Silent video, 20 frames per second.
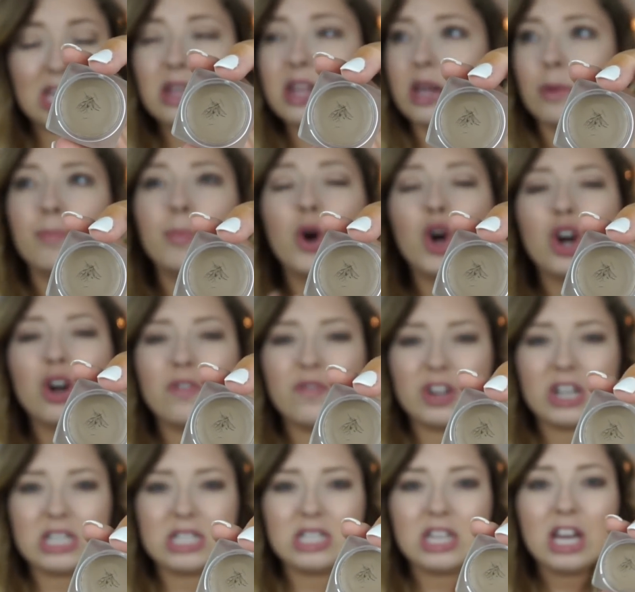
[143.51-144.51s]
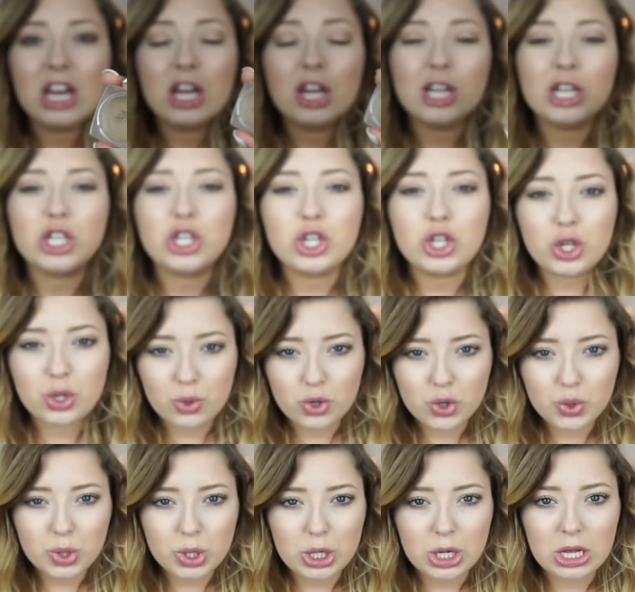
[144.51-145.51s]
the like perfect
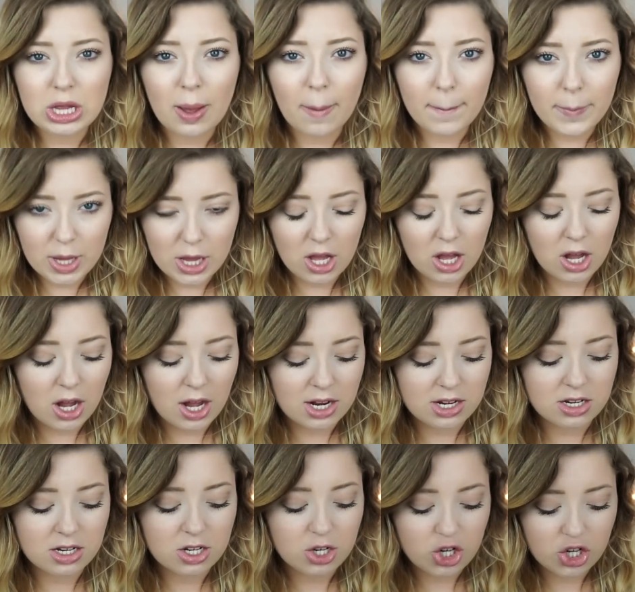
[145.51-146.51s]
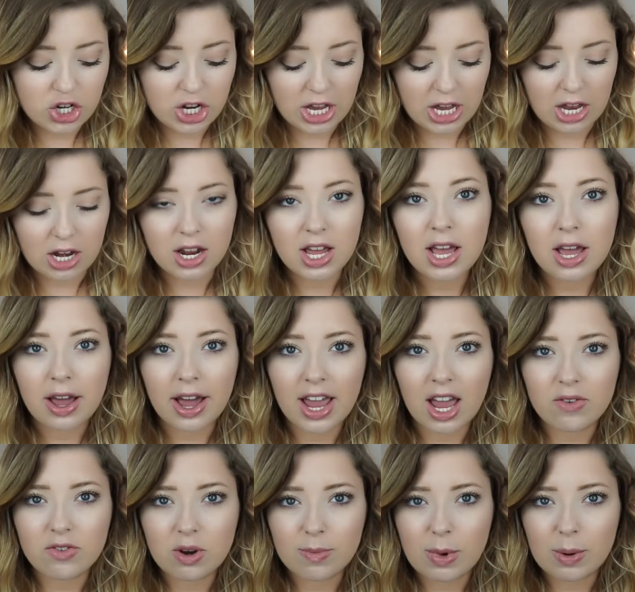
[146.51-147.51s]
neutral blonde shade. I
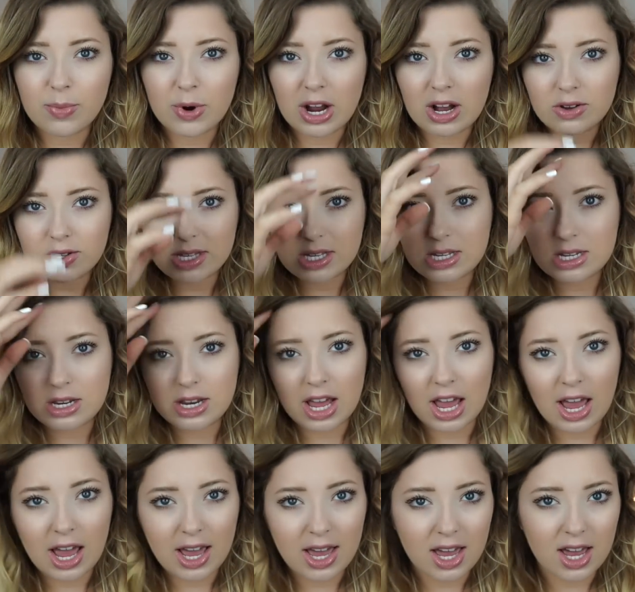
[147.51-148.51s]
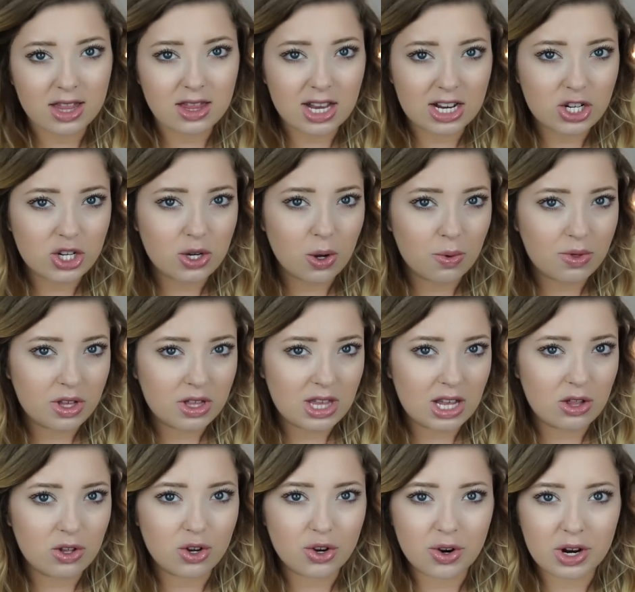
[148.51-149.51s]
have it on my brows today and I don't think
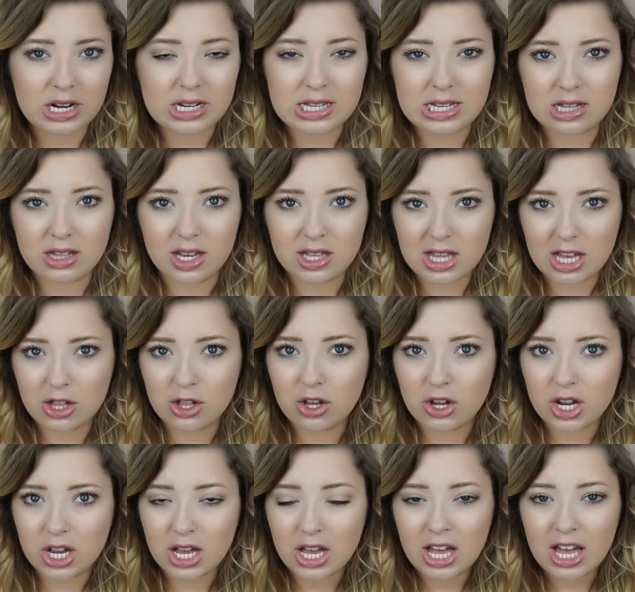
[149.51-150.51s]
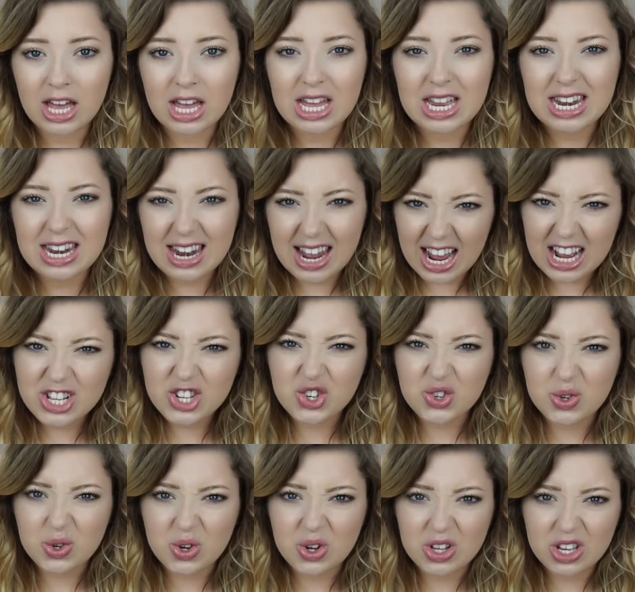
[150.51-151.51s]
they look crazy. Like they look
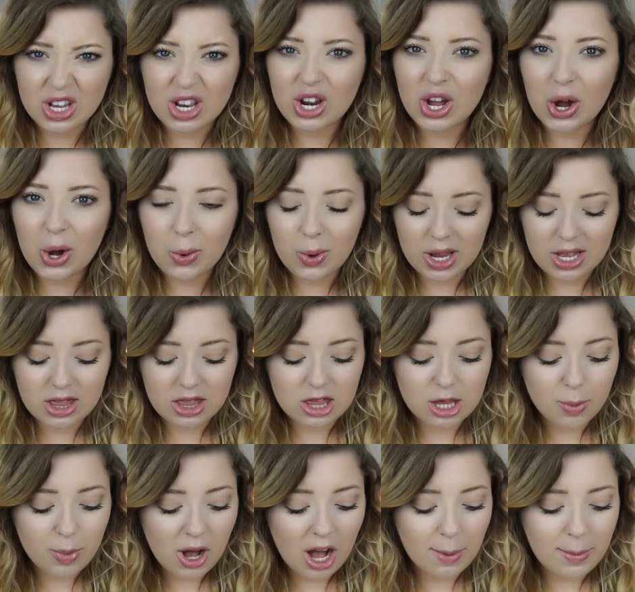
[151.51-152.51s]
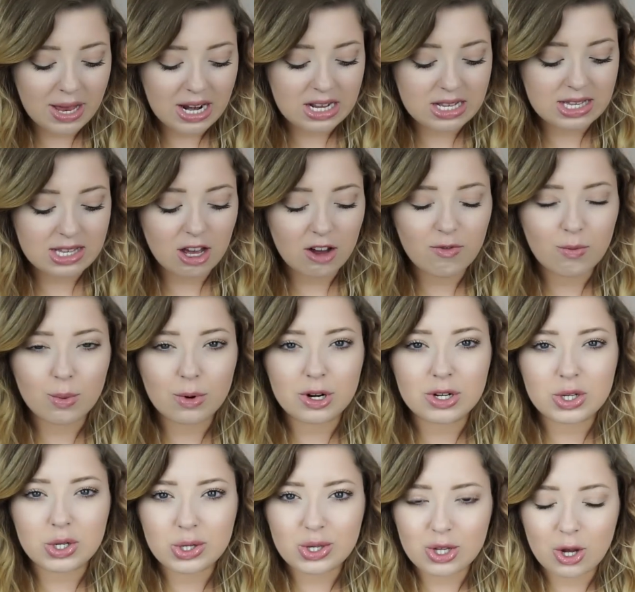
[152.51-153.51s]
natural, you know? And the pomade itself
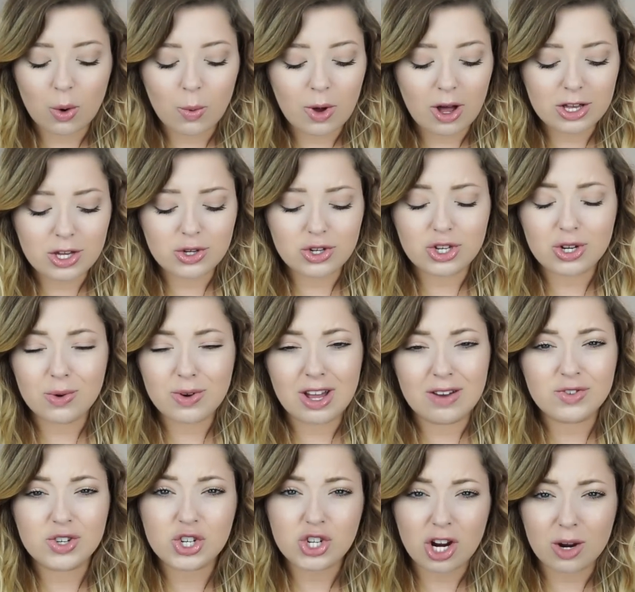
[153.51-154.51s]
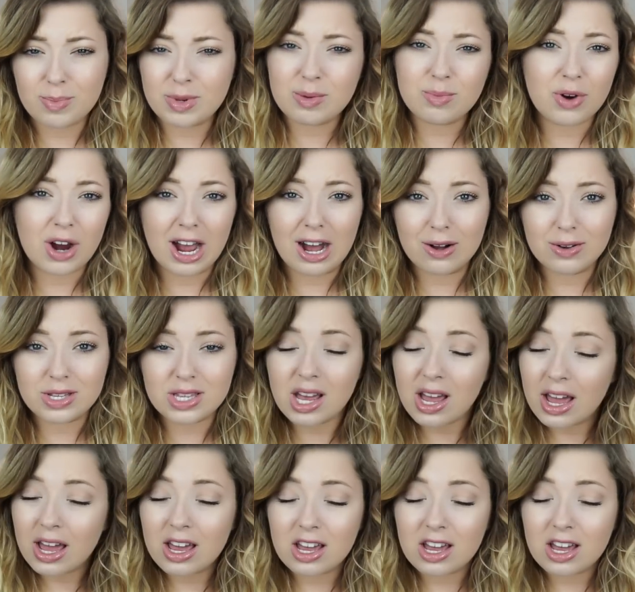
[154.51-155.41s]
works so well. You don't have Sharpie brows.